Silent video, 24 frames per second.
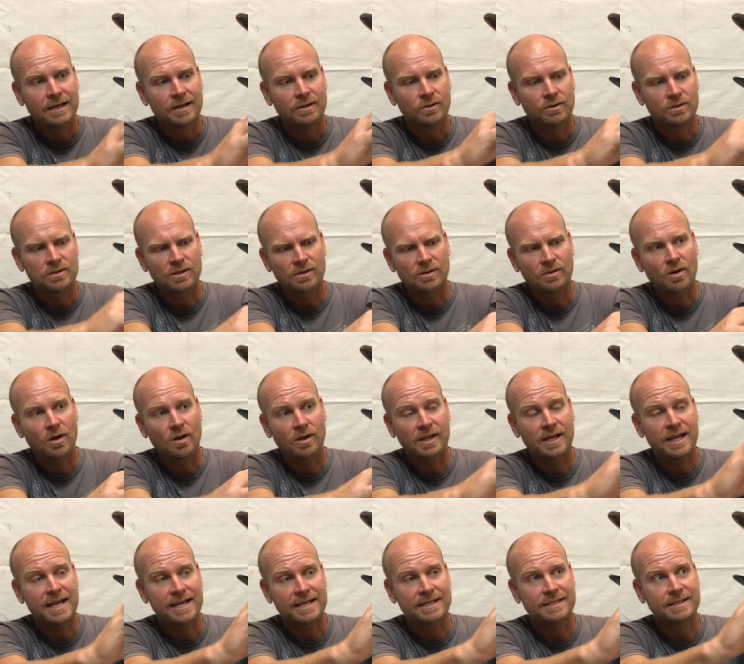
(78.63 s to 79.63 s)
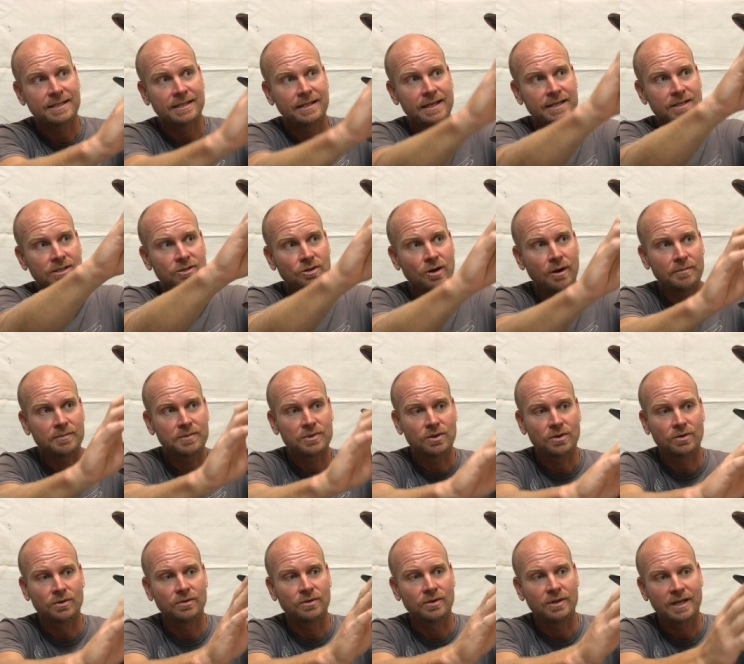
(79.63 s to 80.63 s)
looks a lot less than these top
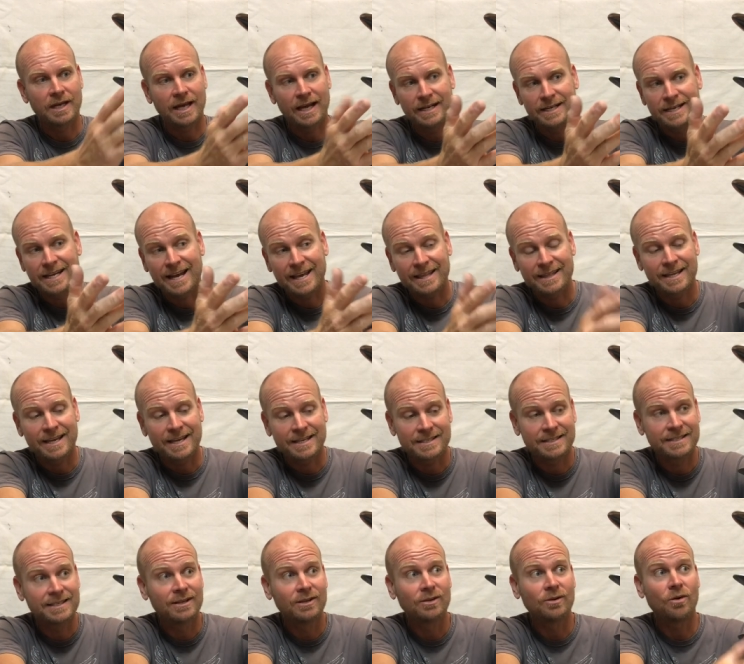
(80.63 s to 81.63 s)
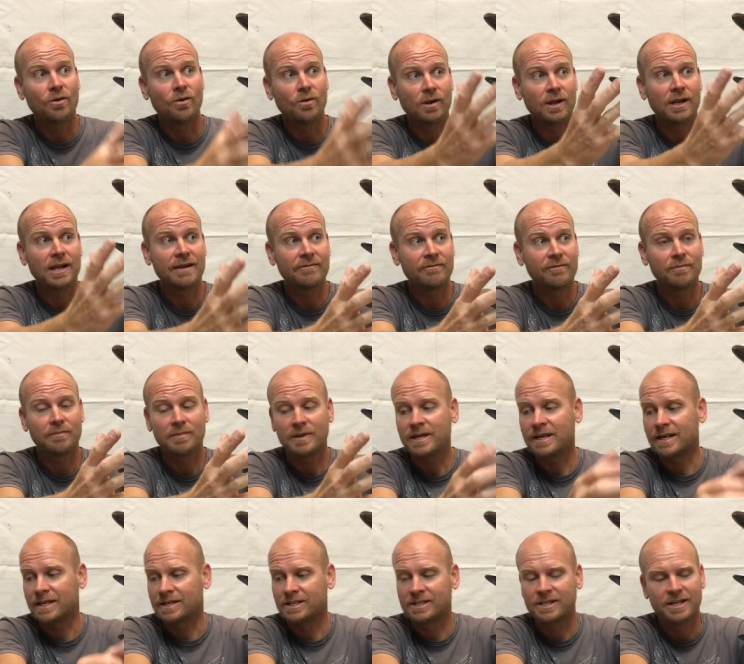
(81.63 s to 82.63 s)
two, and yet they're still all 11
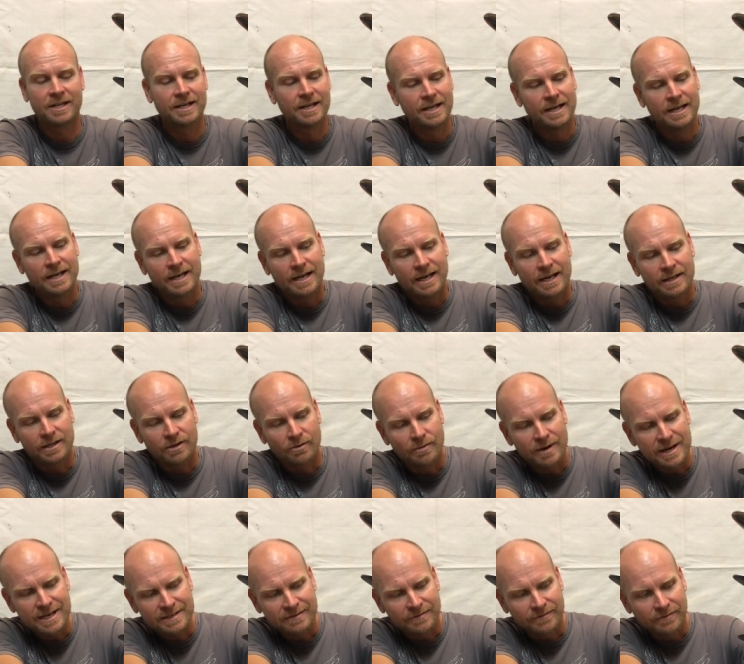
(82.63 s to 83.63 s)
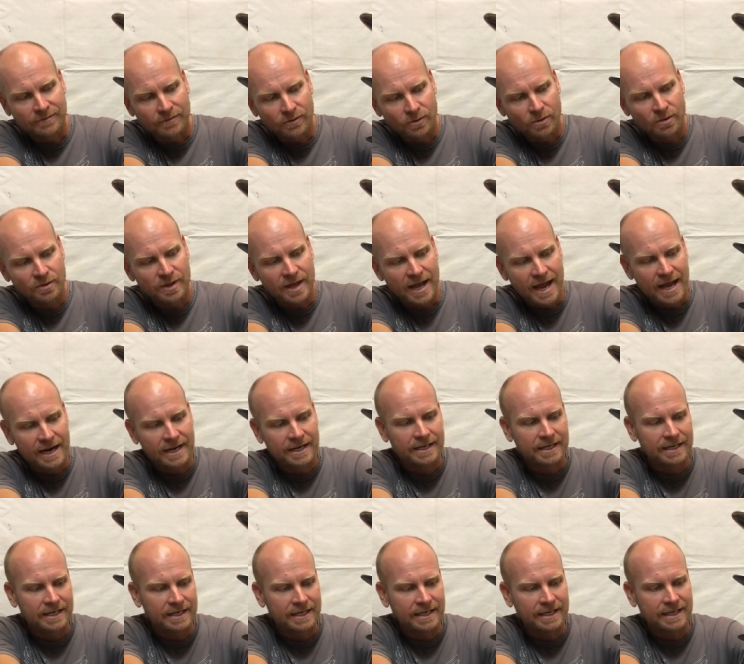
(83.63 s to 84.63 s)
pitch. And the reason for that
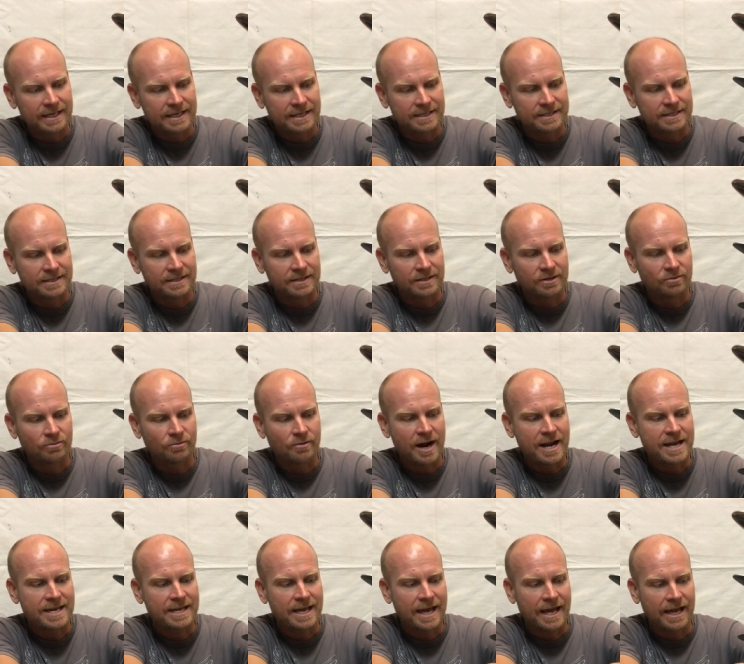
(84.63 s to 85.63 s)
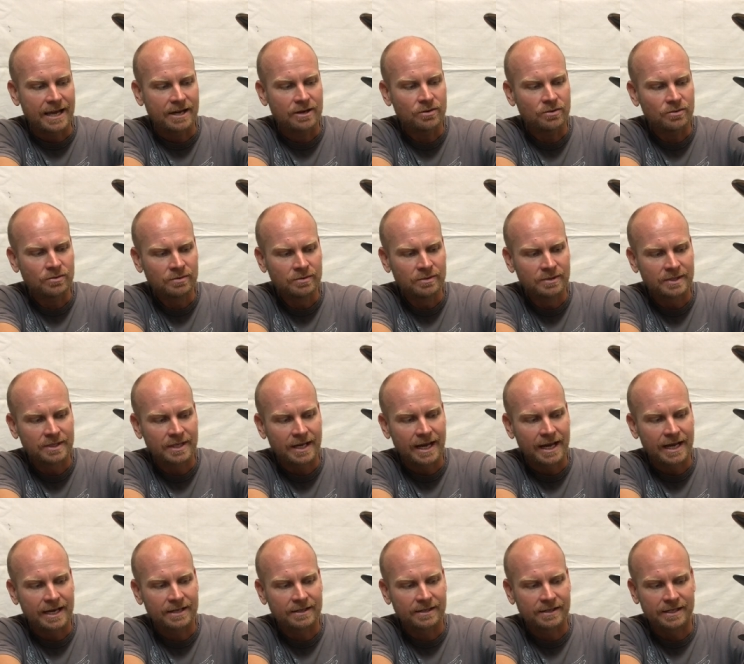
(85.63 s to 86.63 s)
is the rake angle, the
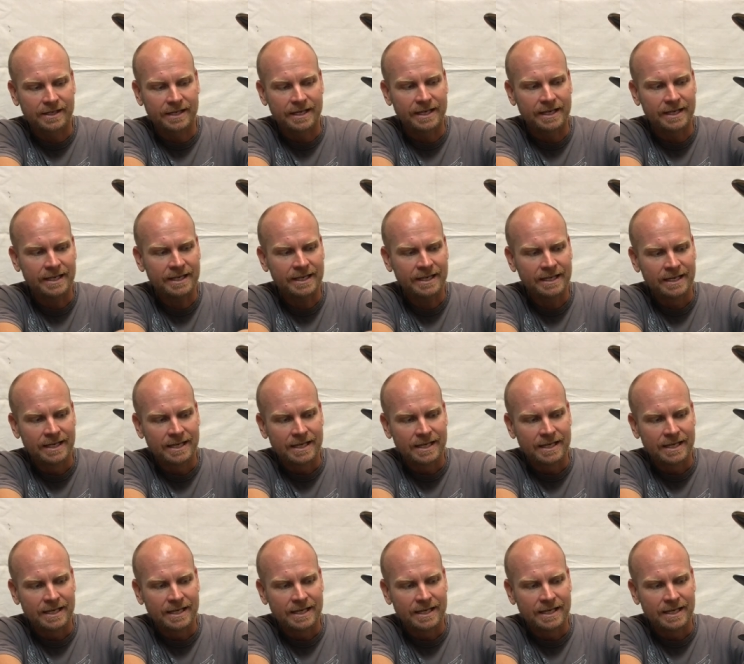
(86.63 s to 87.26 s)
angle in here.